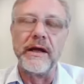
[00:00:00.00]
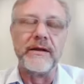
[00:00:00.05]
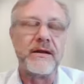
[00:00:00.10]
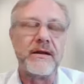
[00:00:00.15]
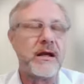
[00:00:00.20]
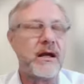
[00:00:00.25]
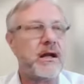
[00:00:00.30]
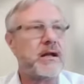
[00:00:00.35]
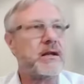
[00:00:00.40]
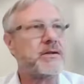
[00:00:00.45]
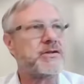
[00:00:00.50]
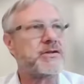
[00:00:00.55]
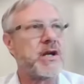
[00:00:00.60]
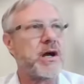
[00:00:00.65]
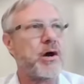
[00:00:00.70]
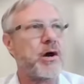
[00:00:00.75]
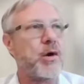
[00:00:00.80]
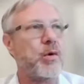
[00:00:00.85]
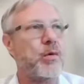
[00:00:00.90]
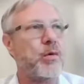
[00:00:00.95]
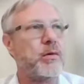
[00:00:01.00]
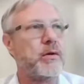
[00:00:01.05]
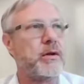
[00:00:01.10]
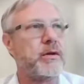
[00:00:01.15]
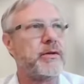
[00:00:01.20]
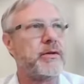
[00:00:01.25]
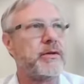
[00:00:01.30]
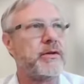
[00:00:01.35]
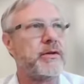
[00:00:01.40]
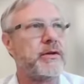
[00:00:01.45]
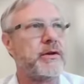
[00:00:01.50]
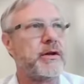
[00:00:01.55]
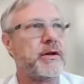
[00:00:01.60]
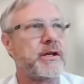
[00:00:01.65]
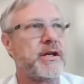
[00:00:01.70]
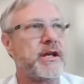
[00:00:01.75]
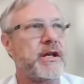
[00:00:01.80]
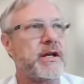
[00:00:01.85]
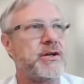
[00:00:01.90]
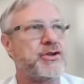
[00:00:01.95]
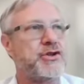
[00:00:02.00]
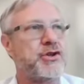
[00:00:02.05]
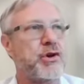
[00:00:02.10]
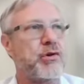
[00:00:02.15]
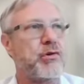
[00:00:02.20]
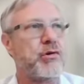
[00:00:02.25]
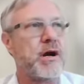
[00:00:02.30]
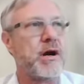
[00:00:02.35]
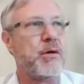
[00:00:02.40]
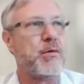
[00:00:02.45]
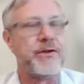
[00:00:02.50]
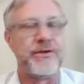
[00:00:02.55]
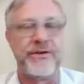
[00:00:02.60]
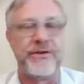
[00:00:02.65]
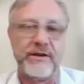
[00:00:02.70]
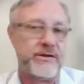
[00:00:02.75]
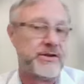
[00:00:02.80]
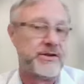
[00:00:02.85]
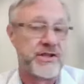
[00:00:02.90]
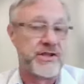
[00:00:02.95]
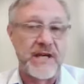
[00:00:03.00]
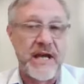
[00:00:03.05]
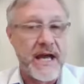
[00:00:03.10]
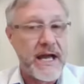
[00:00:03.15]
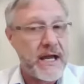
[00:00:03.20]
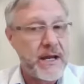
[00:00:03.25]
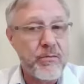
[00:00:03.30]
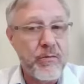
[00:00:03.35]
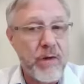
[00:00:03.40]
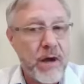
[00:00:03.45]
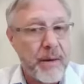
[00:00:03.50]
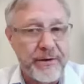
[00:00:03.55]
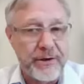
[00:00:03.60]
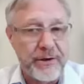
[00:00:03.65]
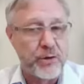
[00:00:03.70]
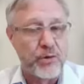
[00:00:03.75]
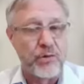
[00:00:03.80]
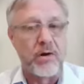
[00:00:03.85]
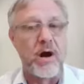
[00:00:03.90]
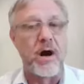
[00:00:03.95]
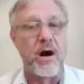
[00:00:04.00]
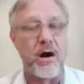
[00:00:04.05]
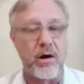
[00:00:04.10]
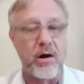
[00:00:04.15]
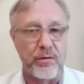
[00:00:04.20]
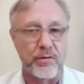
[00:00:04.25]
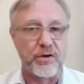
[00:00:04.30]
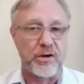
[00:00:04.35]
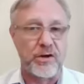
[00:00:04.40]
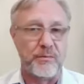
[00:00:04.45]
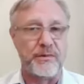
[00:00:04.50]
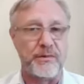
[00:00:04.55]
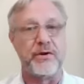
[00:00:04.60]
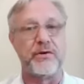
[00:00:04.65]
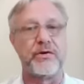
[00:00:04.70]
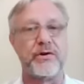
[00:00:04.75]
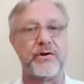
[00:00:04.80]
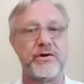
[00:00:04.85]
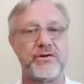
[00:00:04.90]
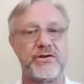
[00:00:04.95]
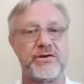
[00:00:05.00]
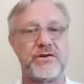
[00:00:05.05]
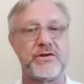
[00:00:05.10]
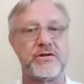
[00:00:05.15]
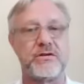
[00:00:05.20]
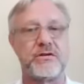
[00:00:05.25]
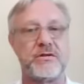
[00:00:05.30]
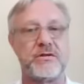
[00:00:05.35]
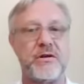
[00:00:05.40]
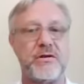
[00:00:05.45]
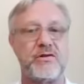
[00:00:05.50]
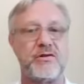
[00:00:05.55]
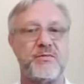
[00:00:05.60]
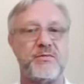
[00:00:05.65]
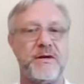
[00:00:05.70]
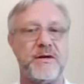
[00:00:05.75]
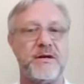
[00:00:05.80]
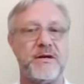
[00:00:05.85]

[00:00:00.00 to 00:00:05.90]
And so the kids you grew up with did the same? I mean, you were all commuters, so to